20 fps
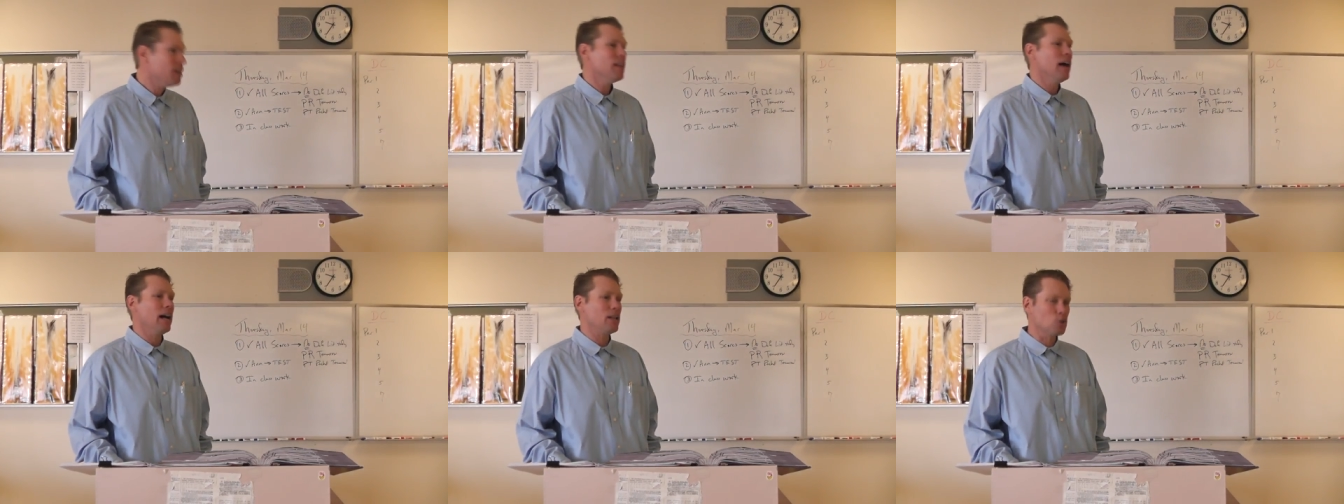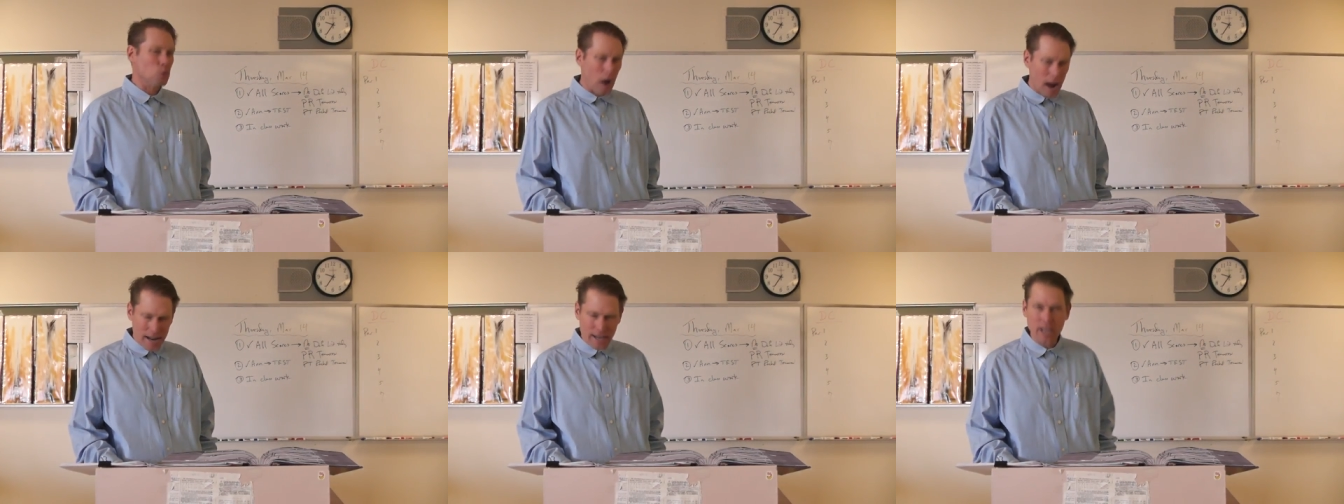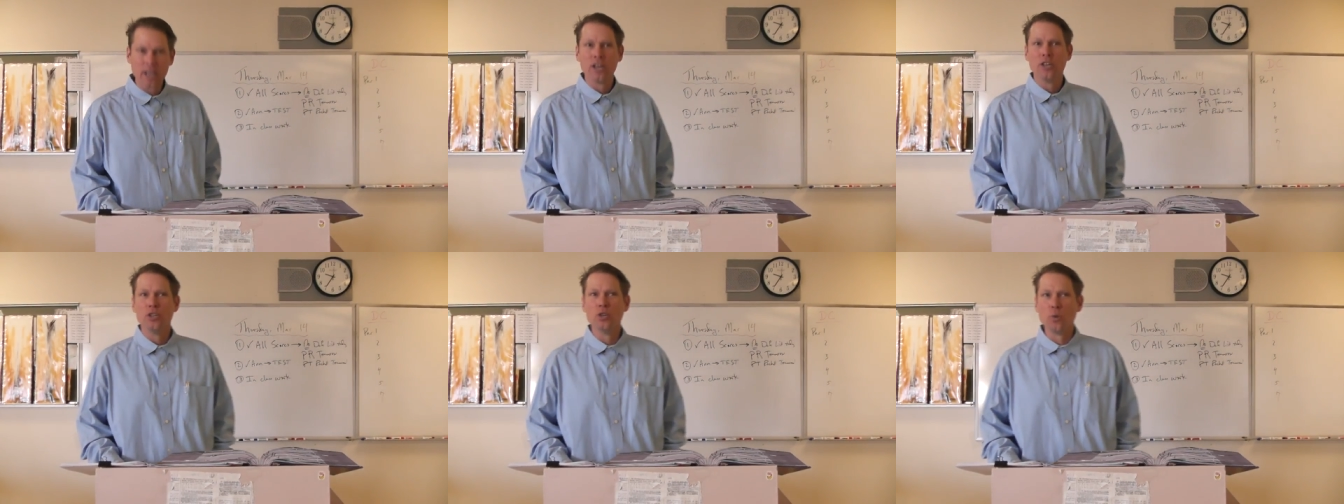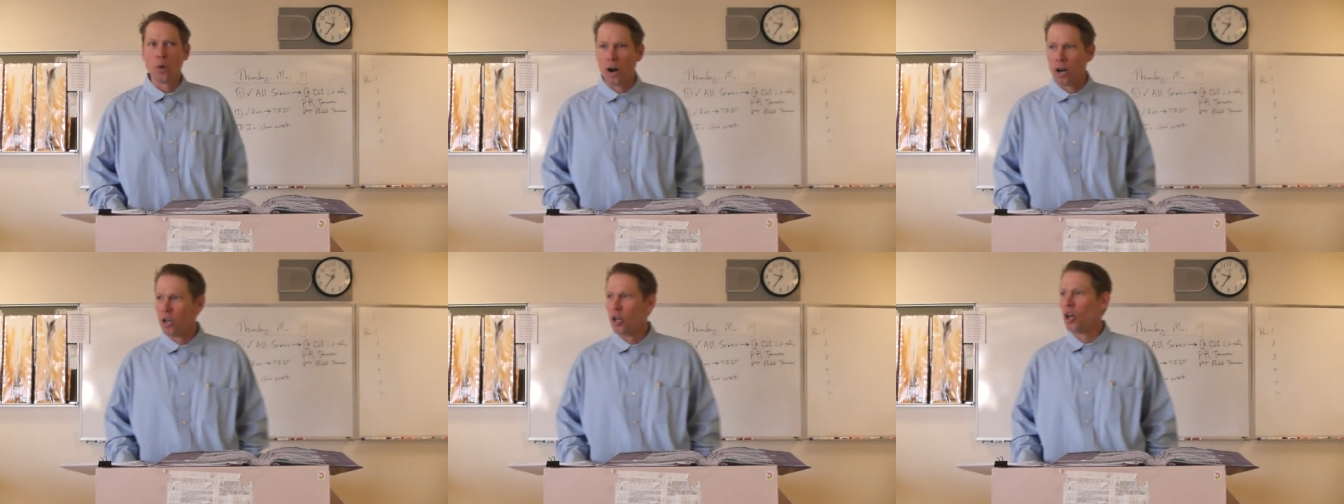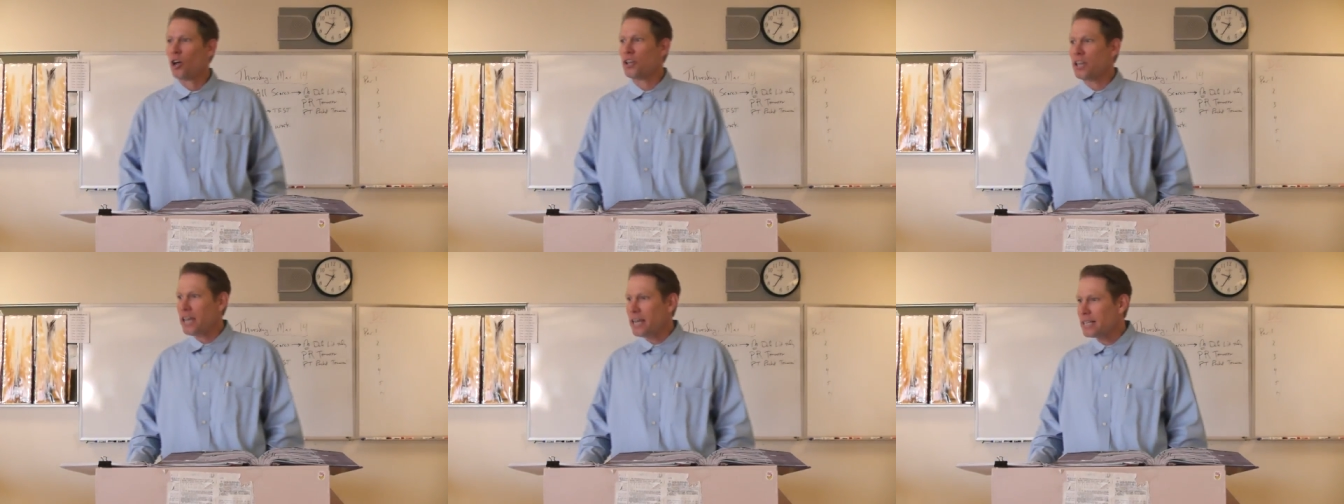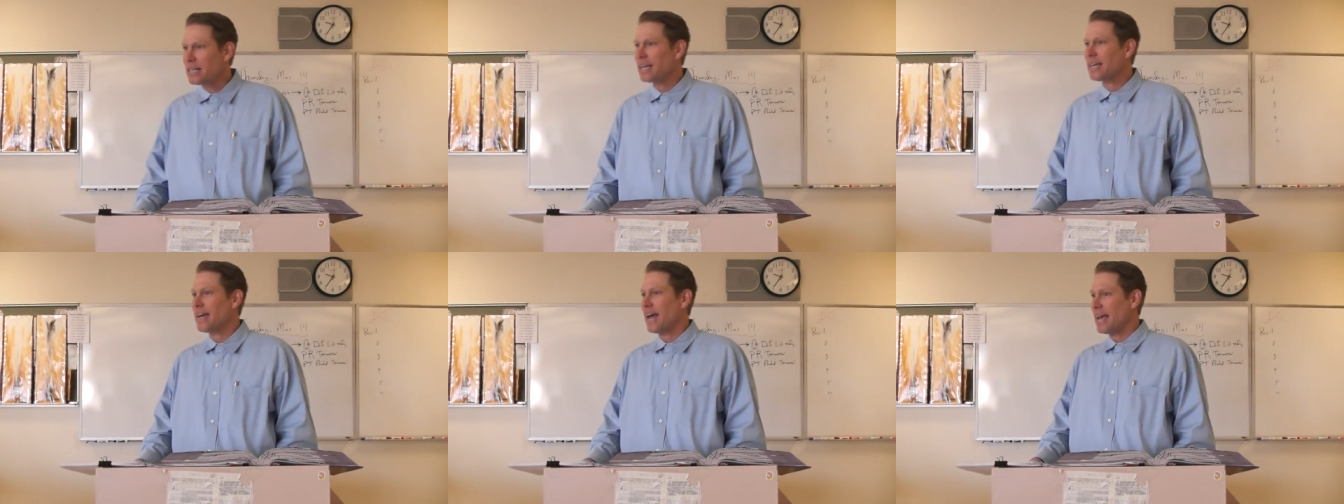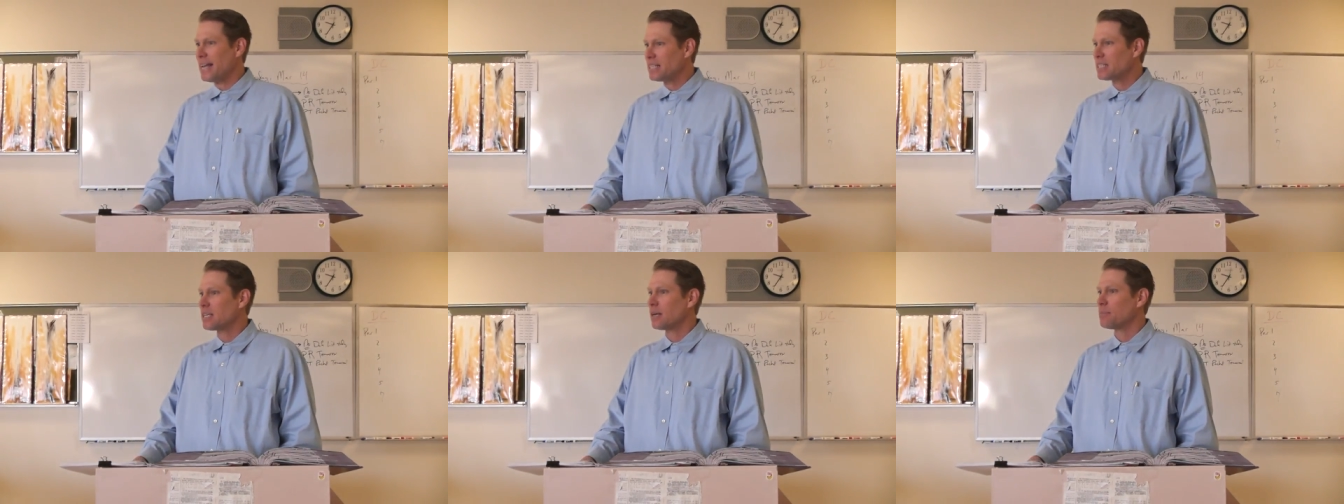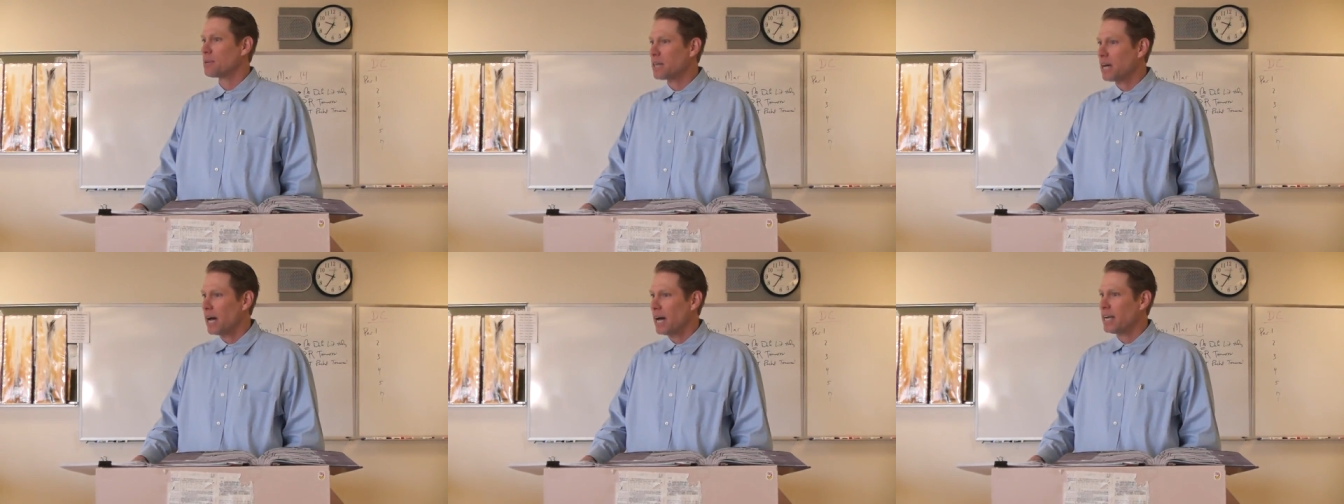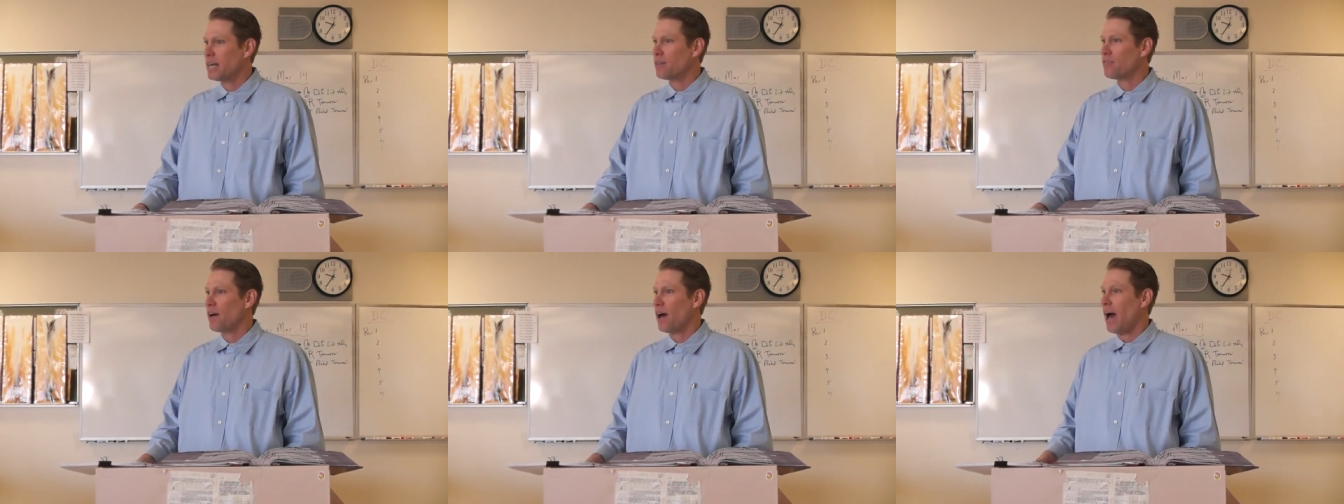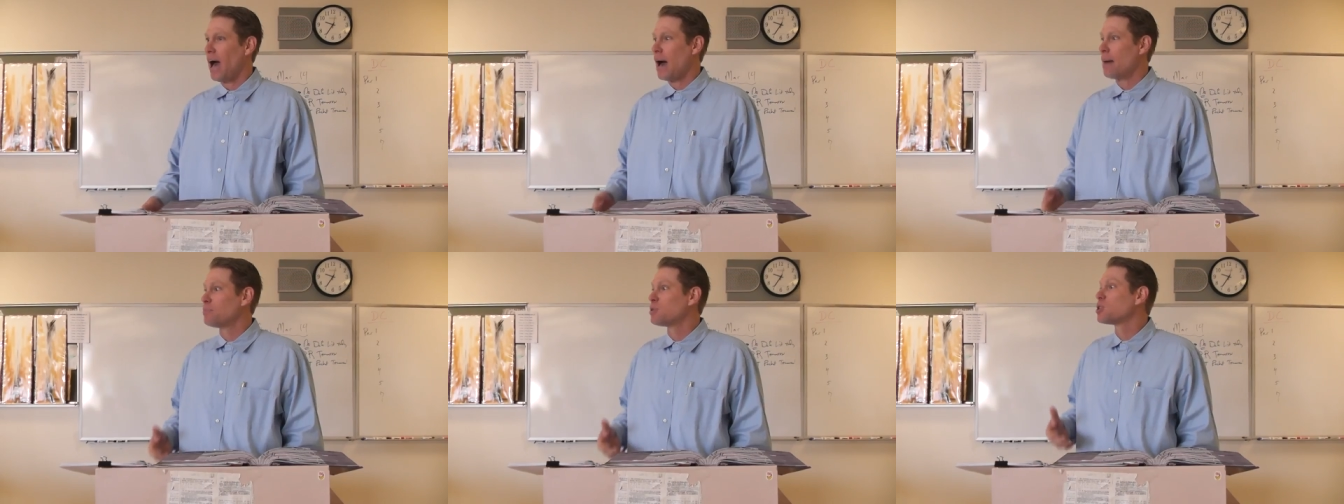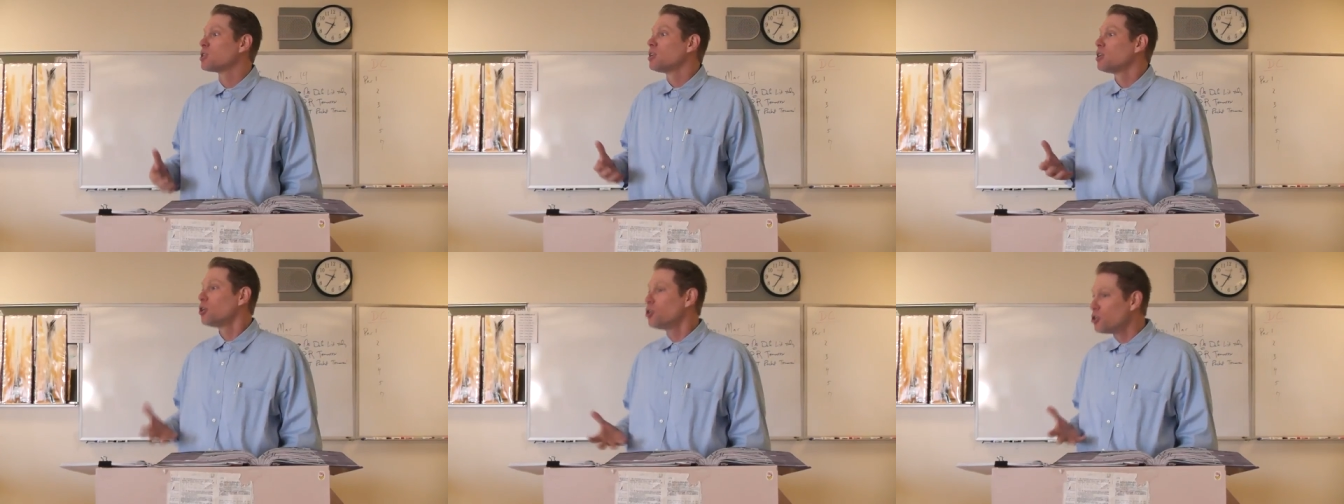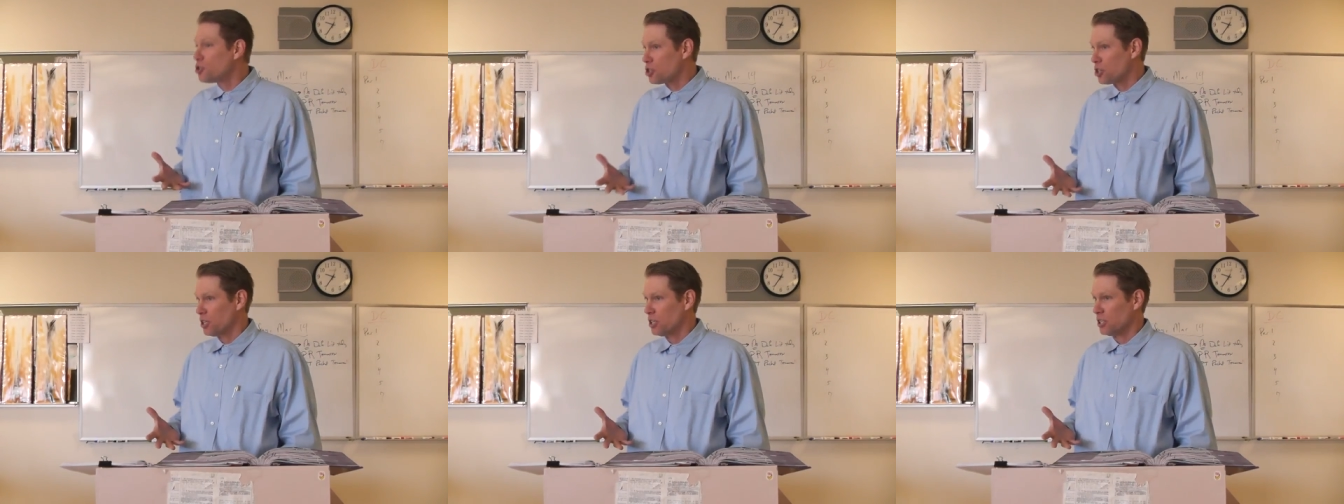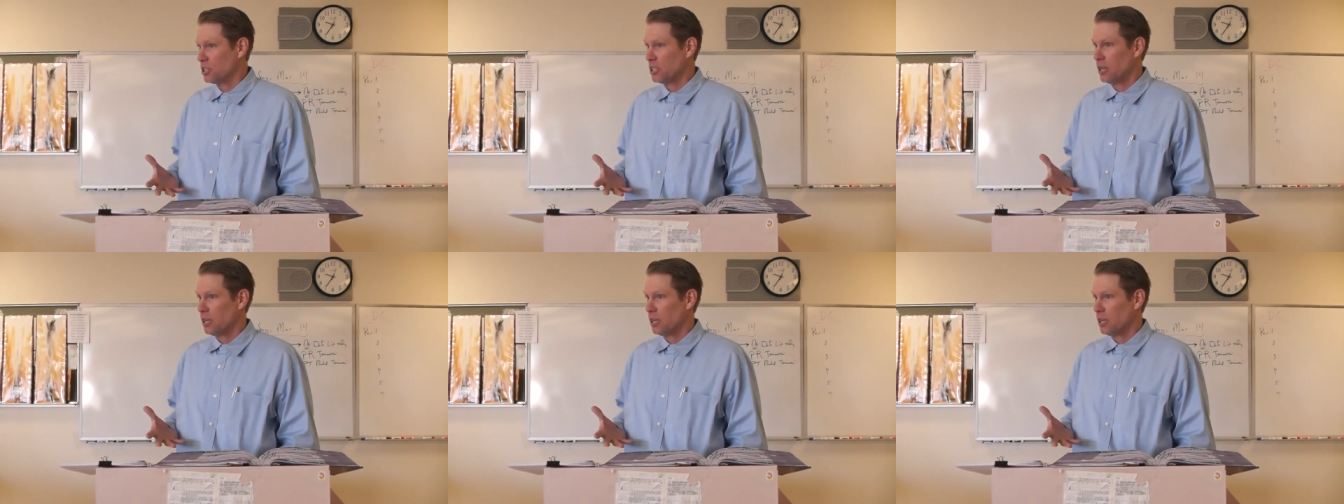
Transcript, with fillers: That's right. You are looking to gain some kind of absolution,